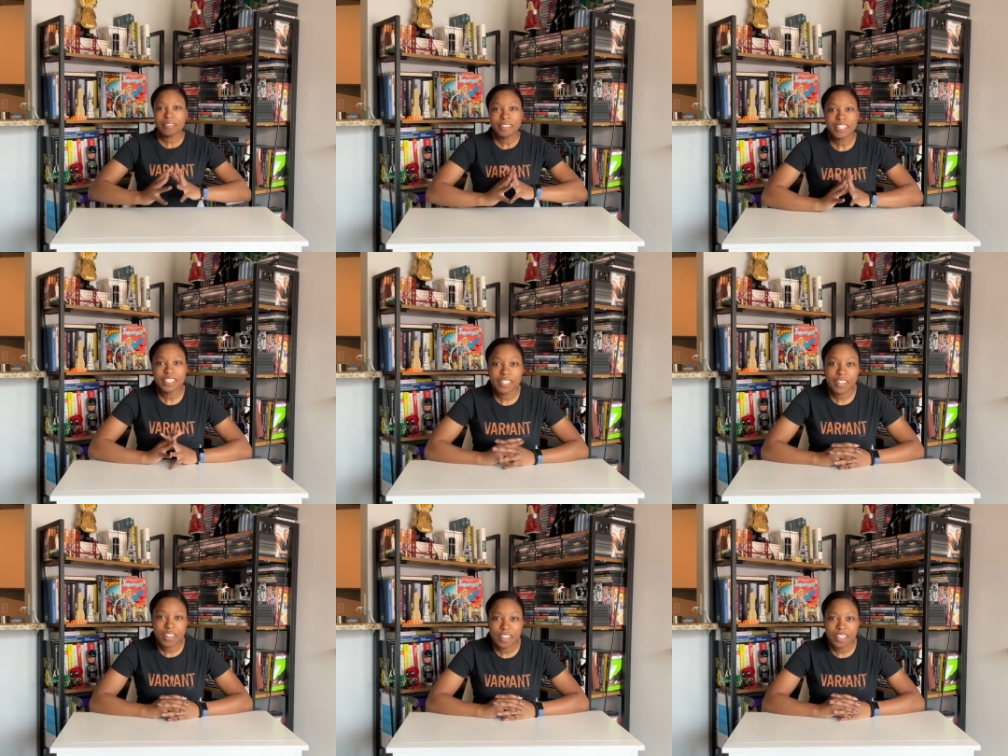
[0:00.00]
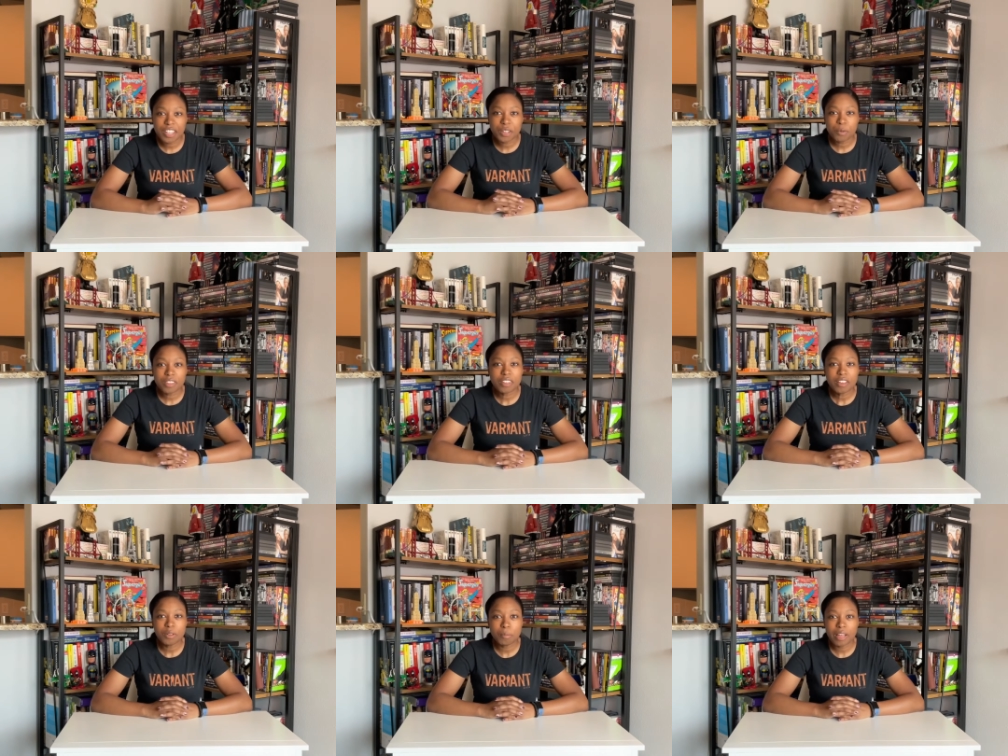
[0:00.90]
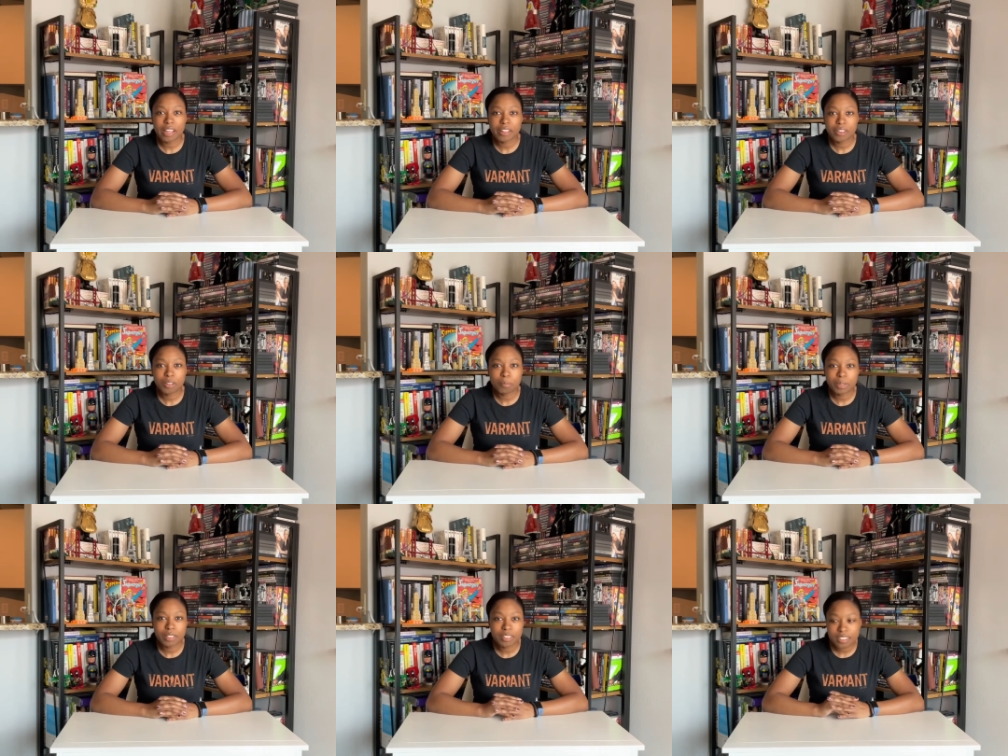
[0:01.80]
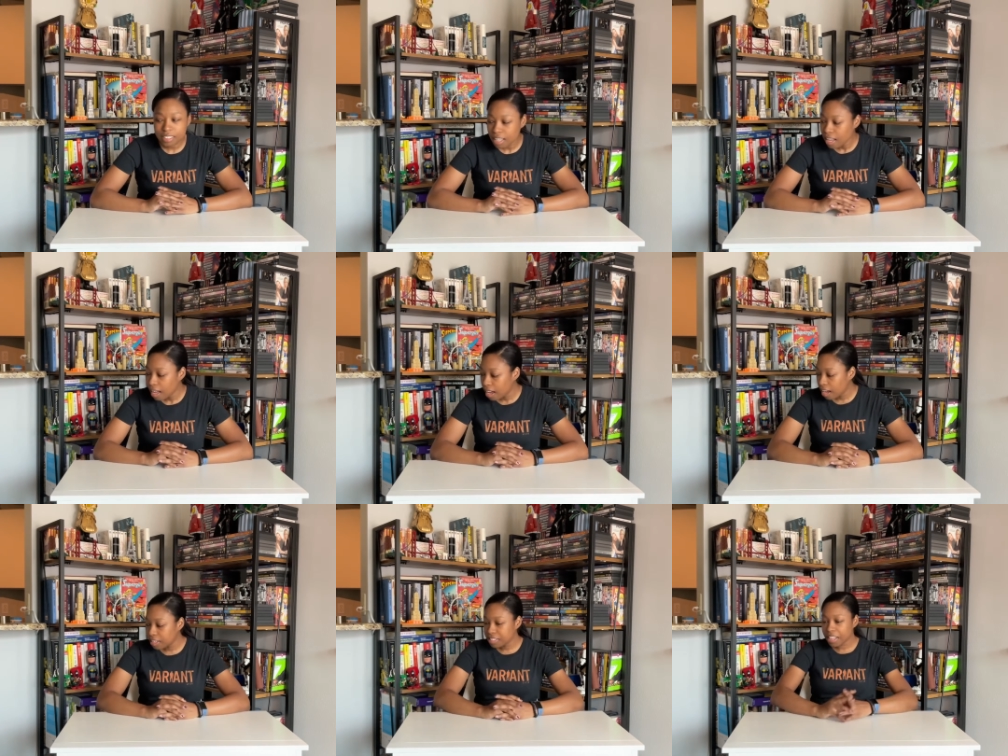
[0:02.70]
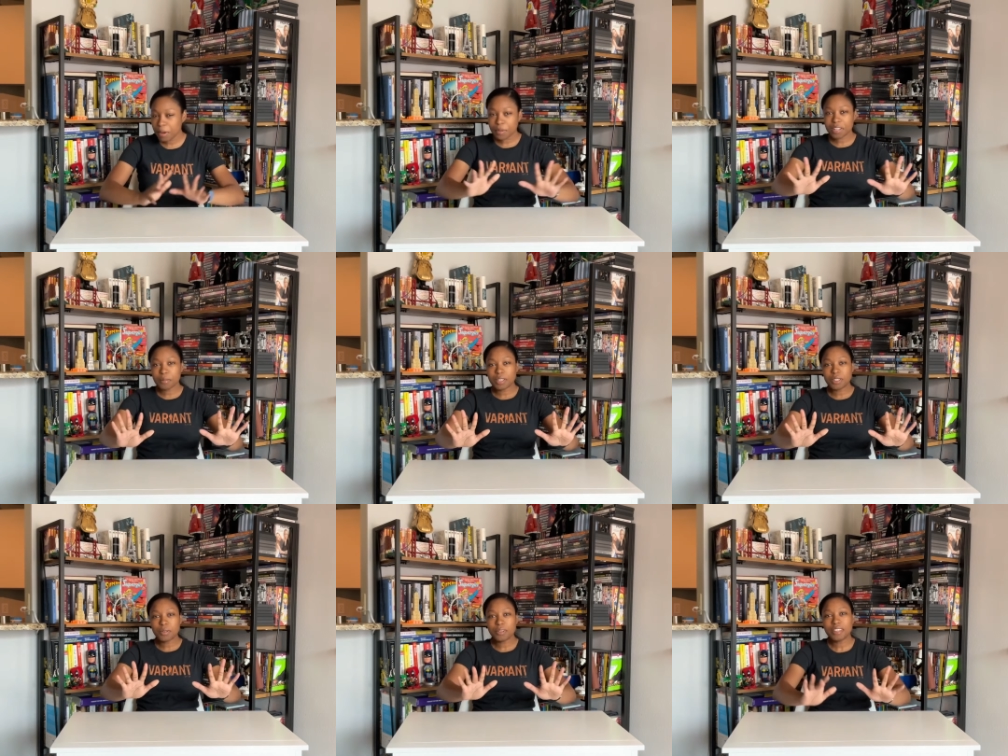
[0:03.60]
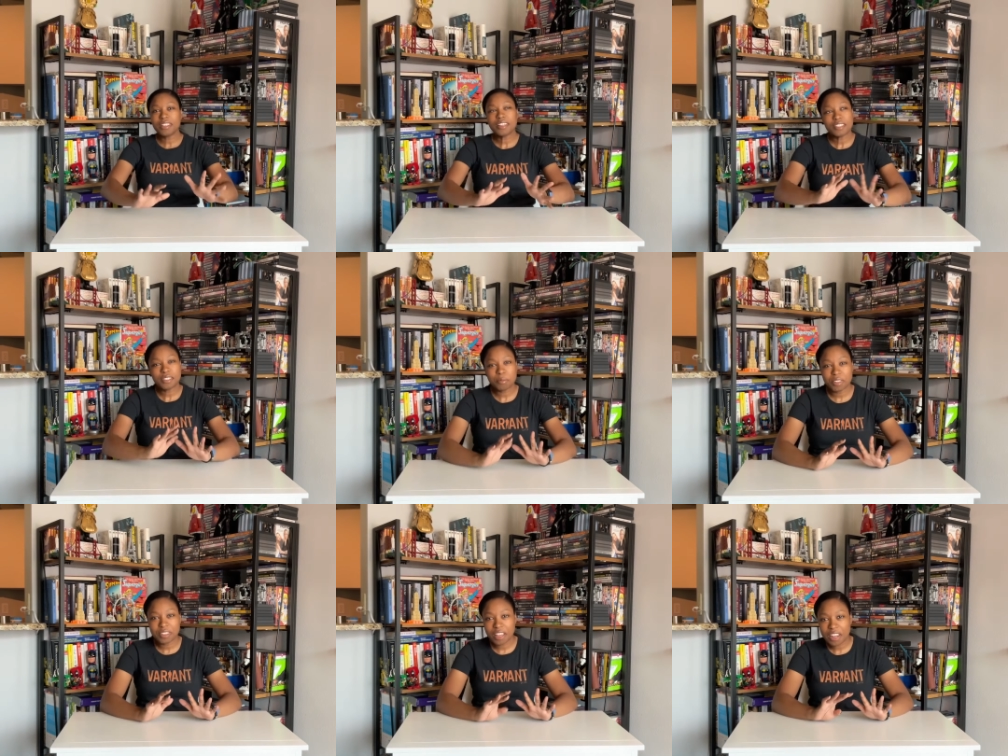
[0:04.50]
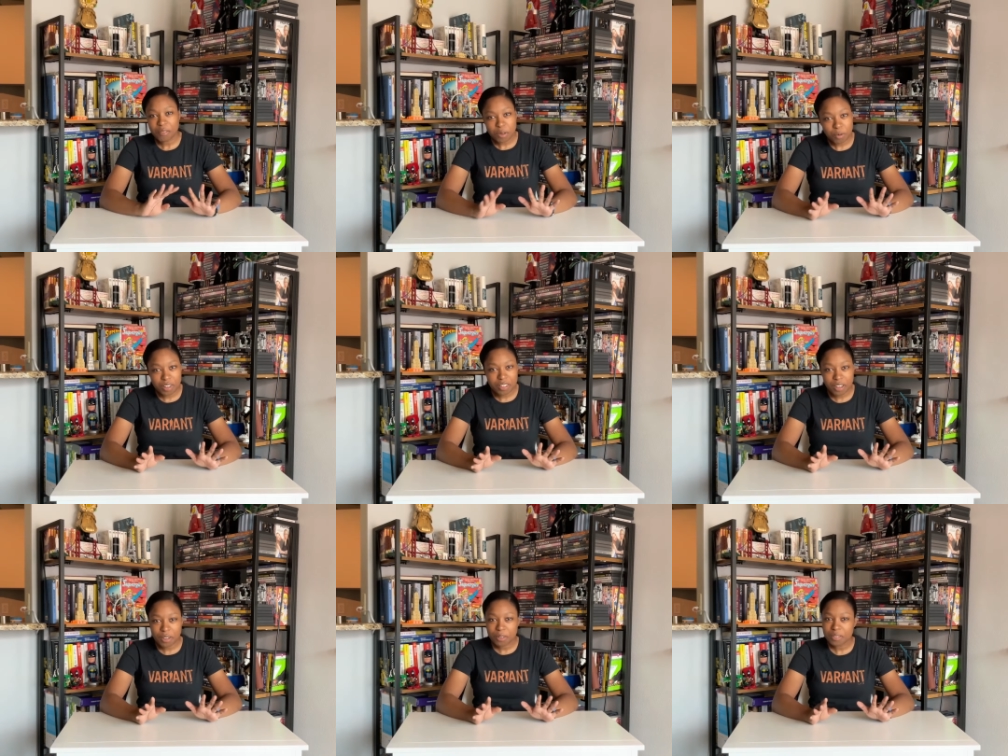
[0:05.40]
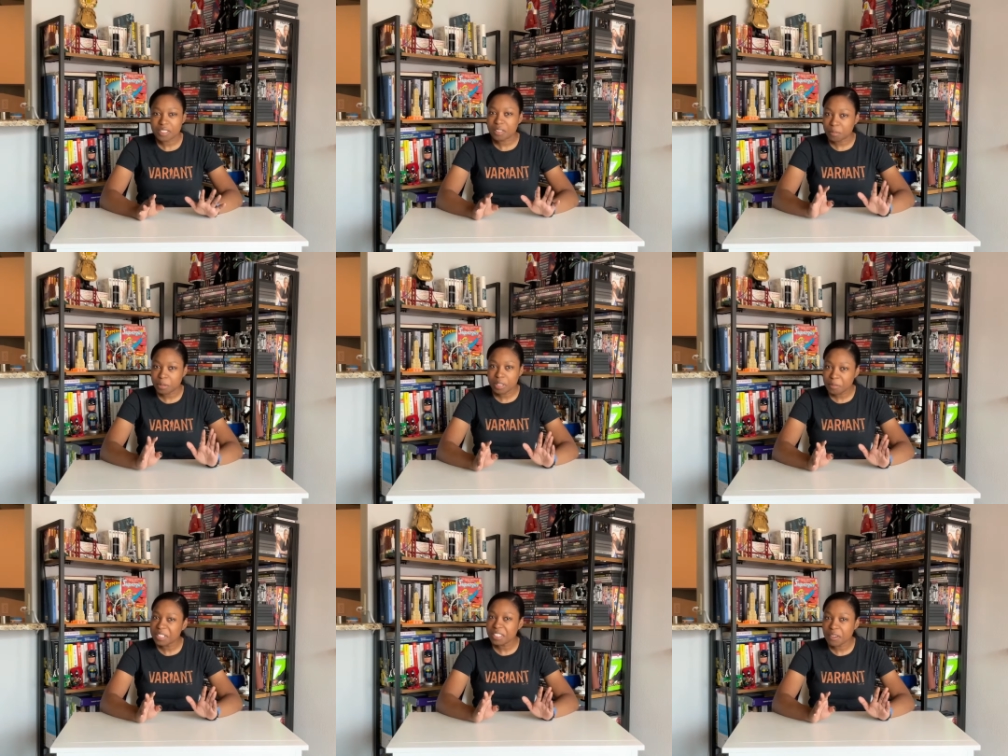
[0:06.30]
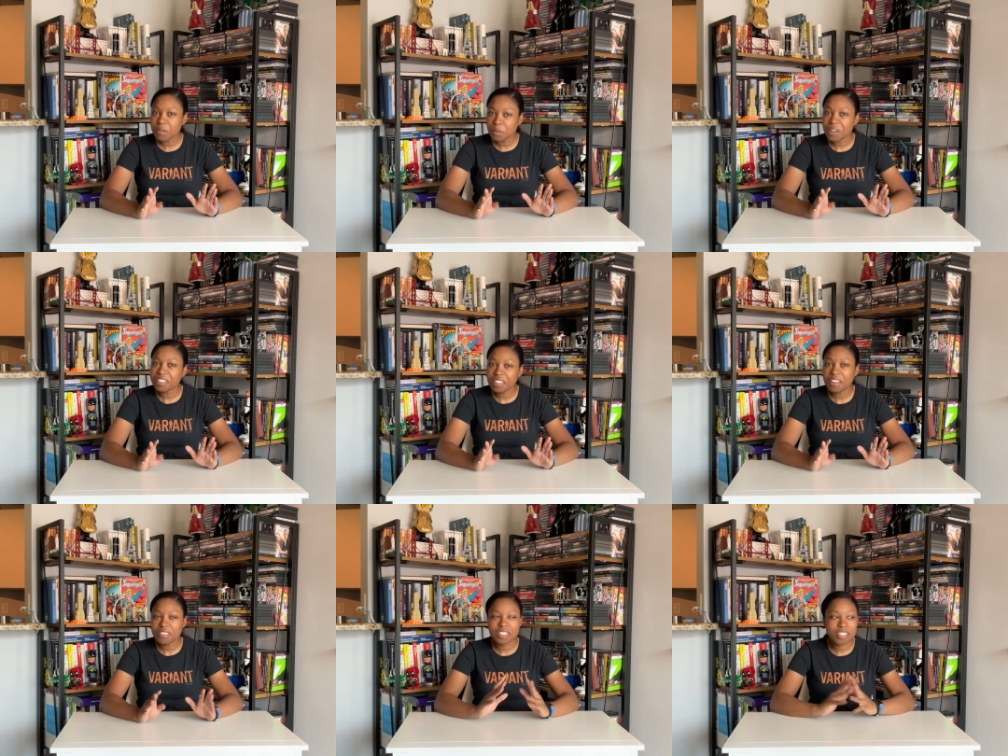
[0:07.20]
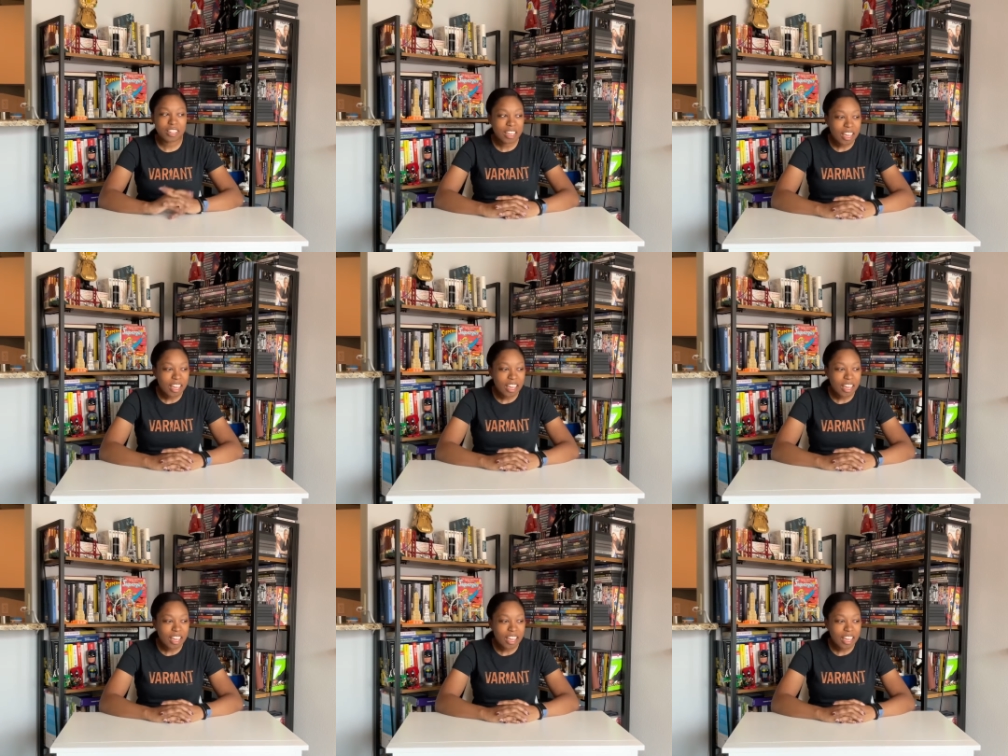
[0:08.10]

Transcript: it's Shahar again with another Black Girl Builds. Today we're going to be doing something that everyone knows and pretty much everyone loves it.